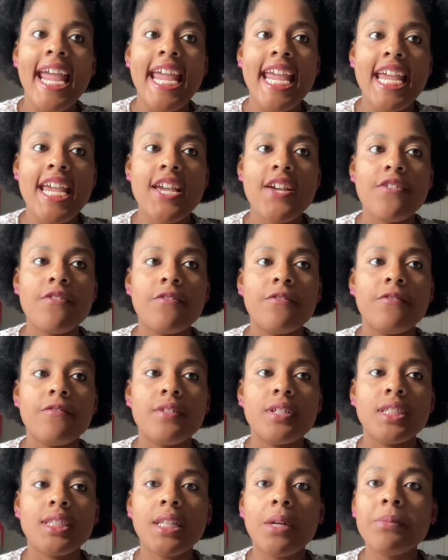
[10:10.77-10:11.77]
if
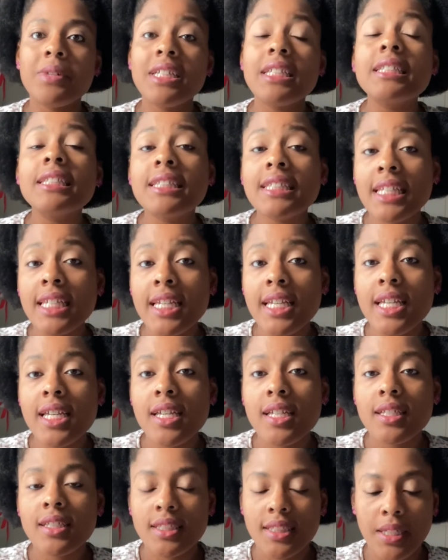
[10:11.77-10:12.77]
someone is
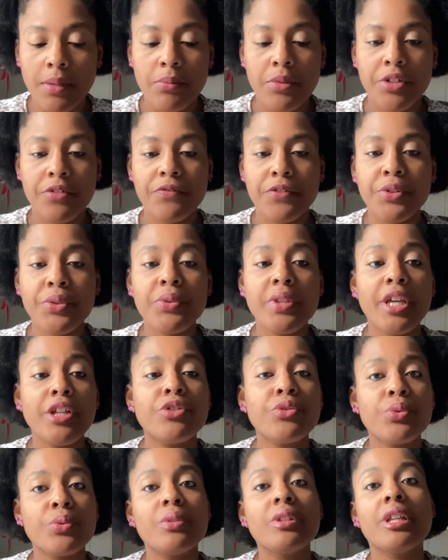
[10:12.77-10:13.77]
seeing someone for who they
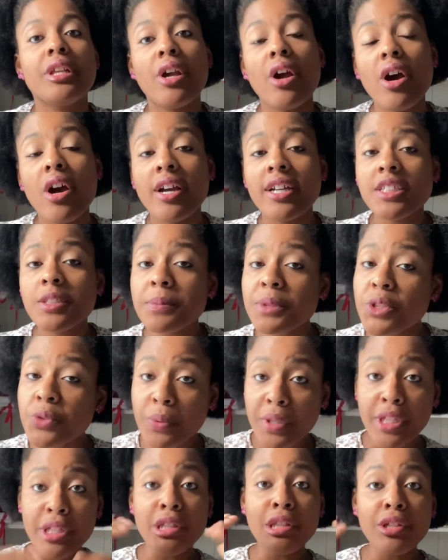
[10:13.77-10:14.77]
truly are is
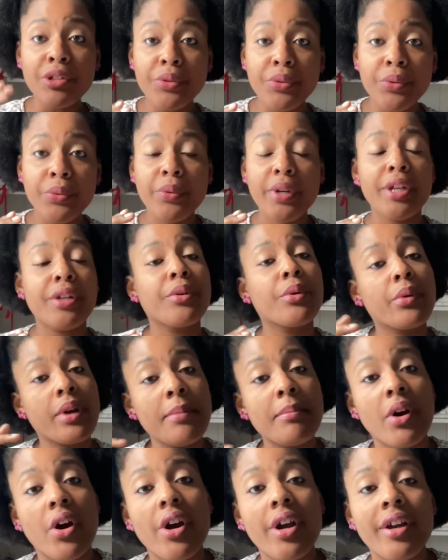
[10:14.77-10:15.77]
between Lou and
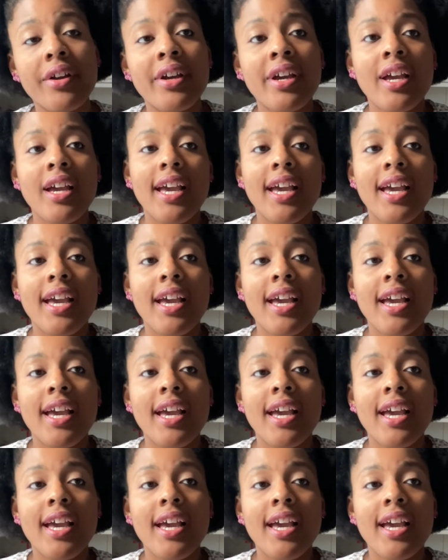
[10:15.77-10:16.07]
Grimoire.